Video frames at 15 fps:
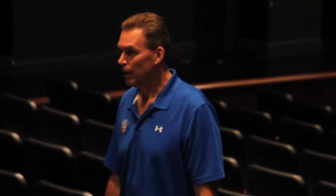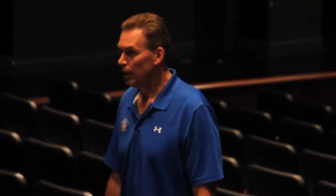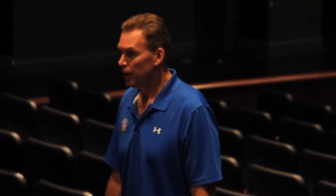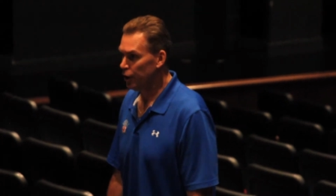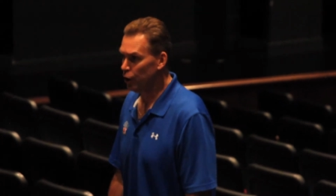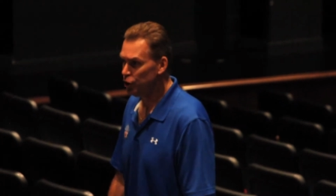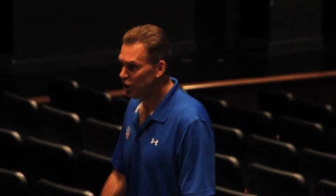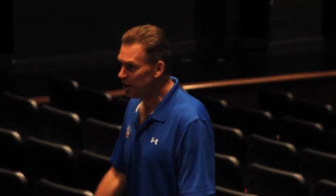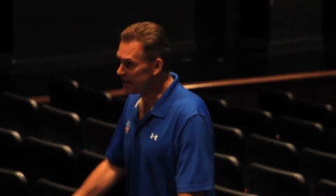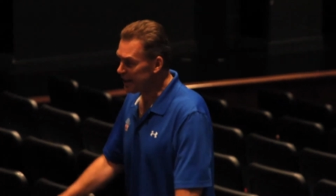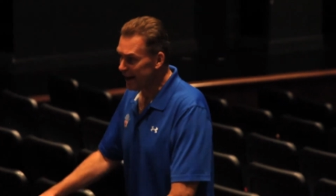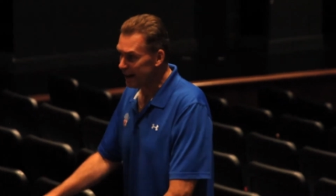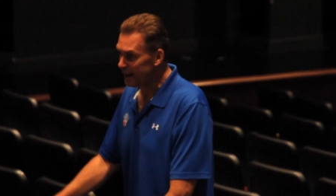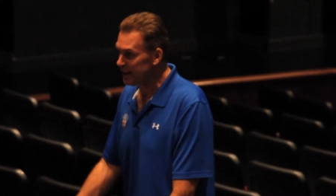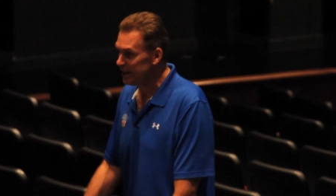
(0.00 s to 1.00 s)
You should
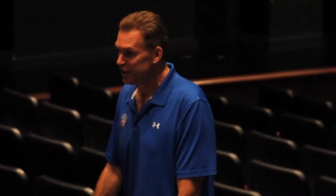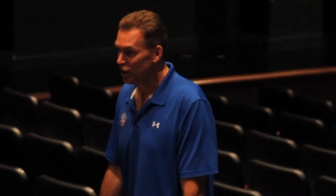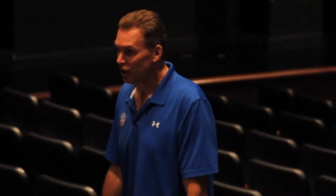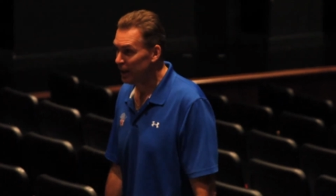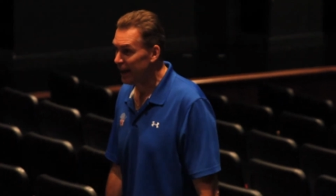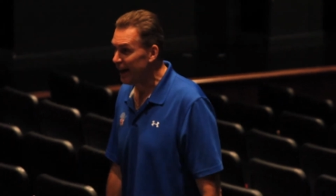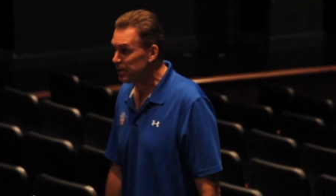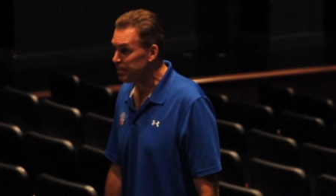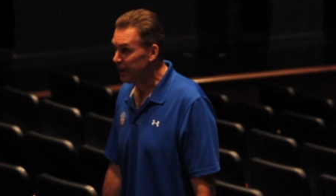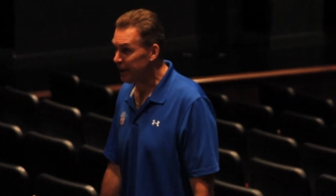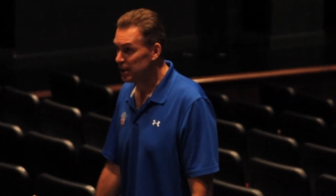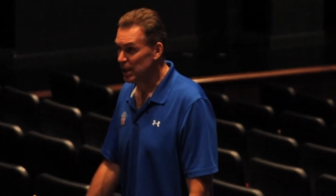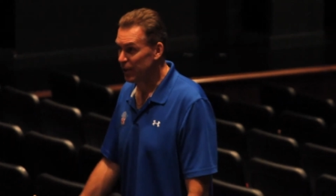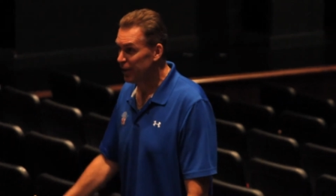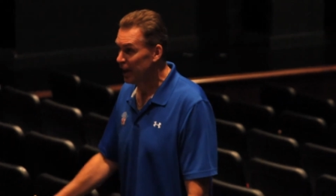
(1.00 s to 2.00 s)
take this class
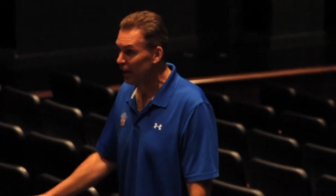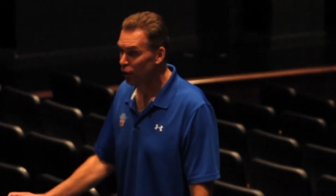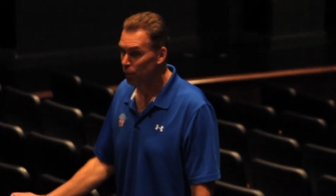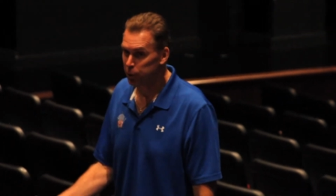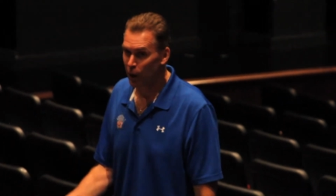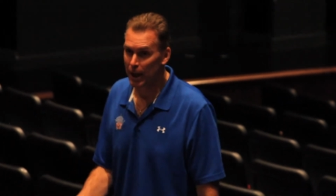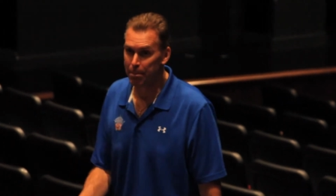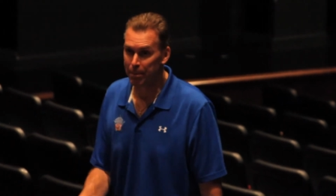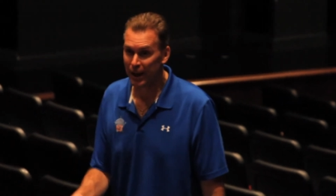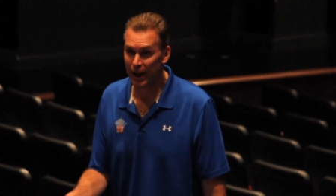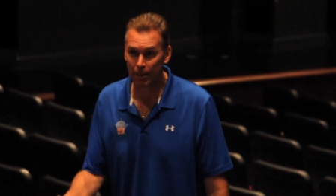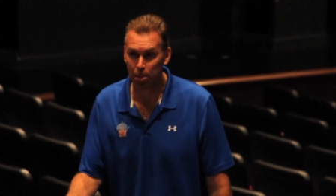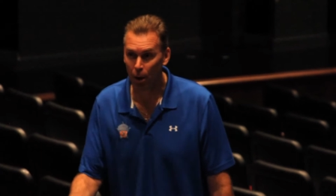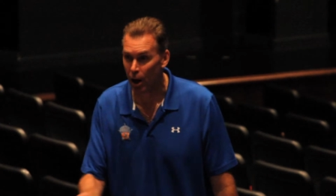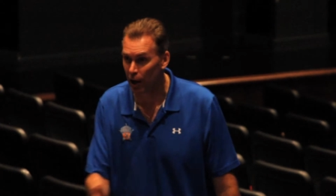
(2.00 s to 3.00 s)
because if you ever play
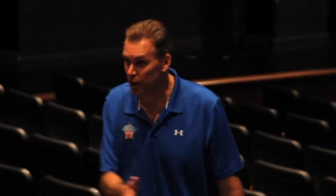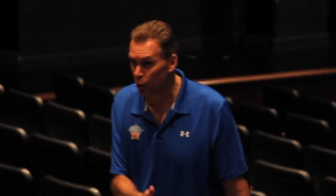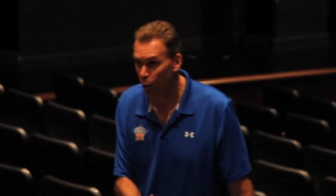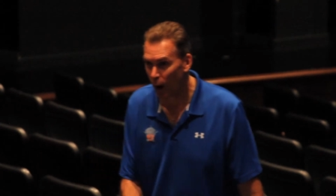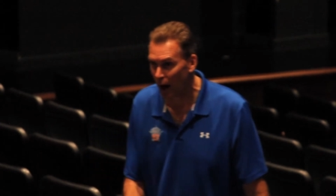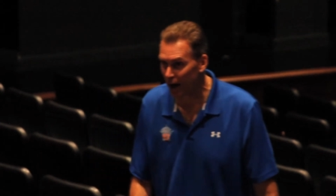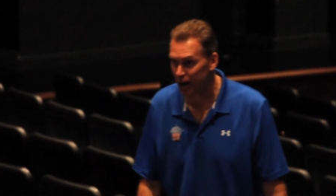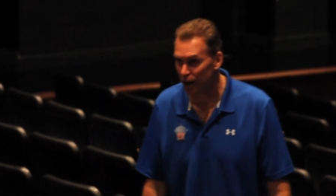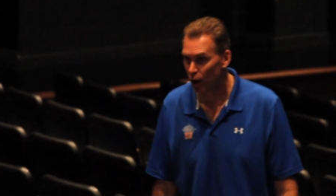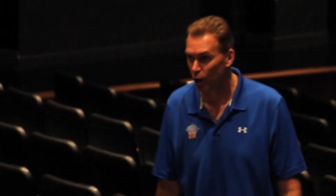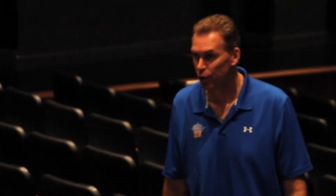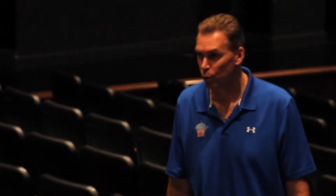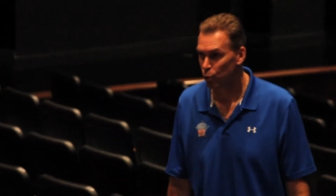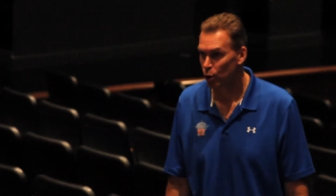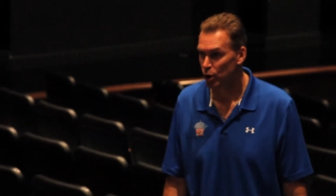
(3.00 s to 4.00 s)
ping pong, you want to know
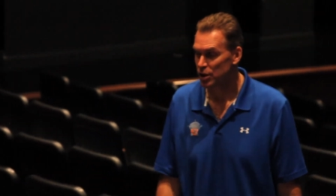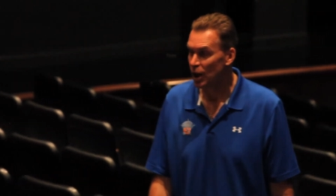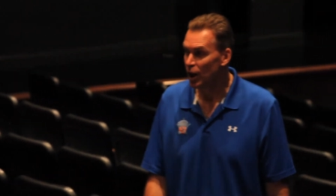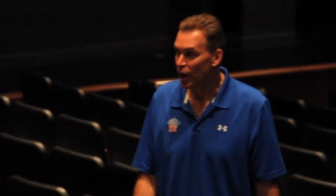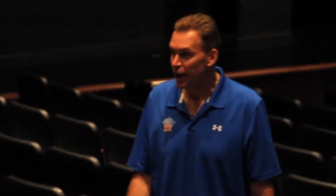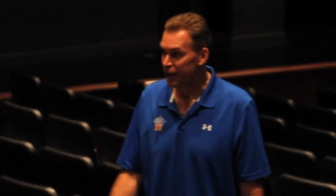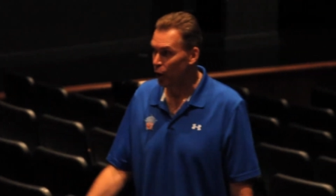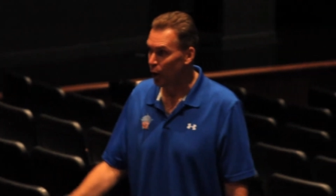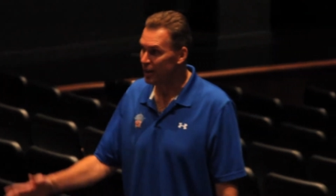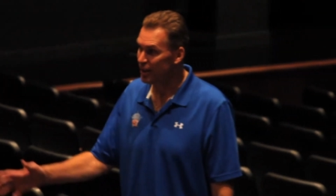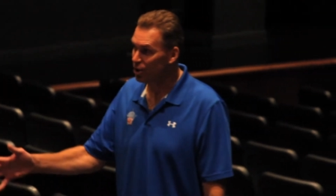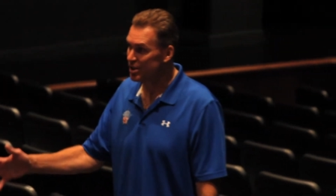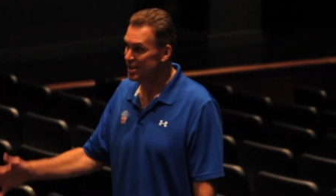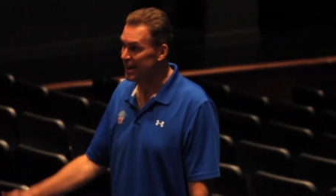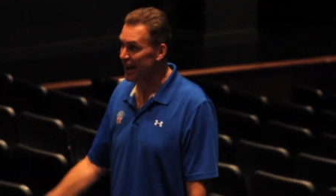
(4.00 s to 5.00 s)
the rules. You know what
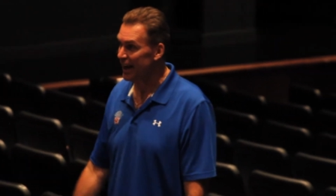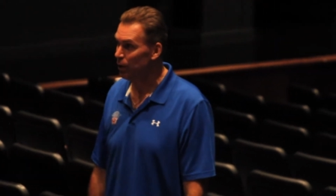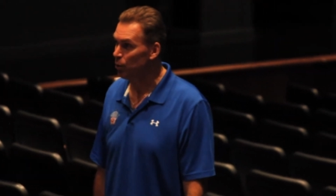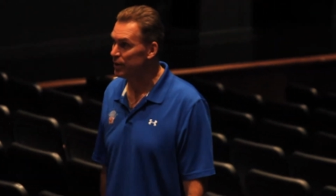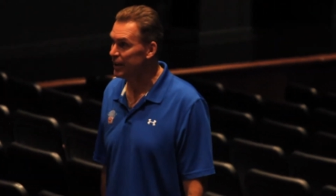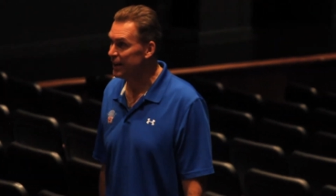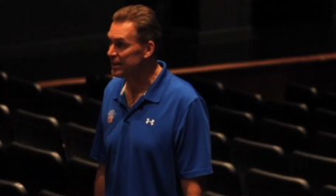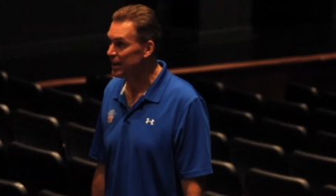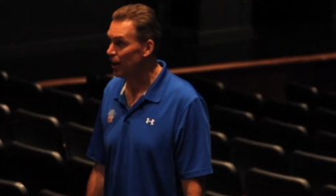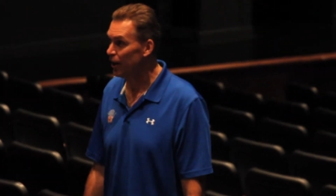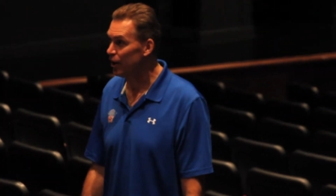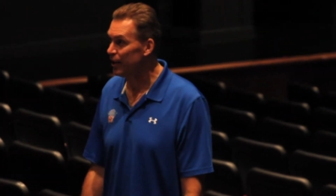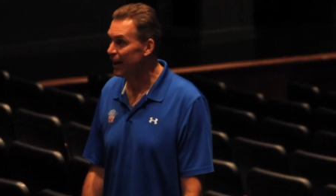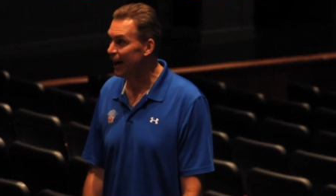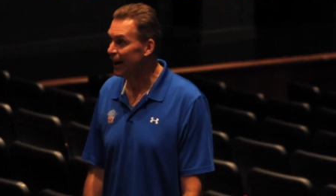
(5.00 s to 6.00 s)
they're saying when they tell
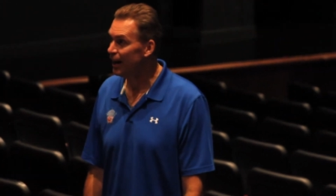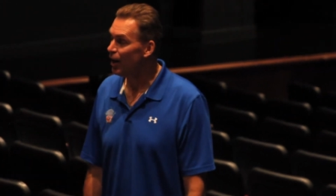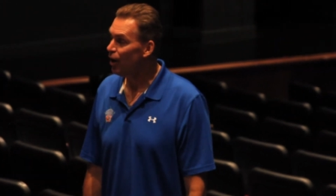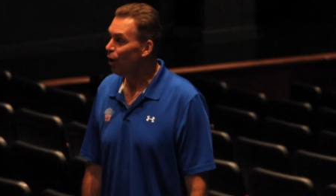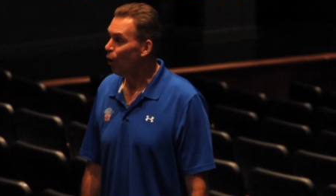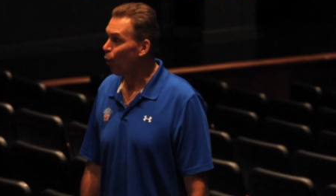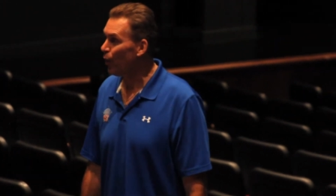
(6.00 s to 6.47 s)
you that?